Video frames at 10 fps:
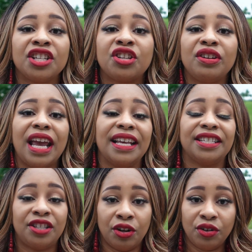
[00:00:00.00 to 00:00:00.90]
So yes,
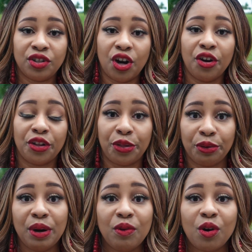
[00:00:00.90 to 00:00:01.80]
those are the
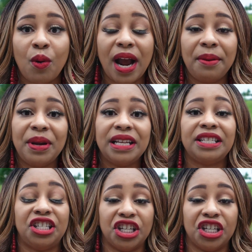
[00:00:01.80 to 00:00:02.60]
3 requirements.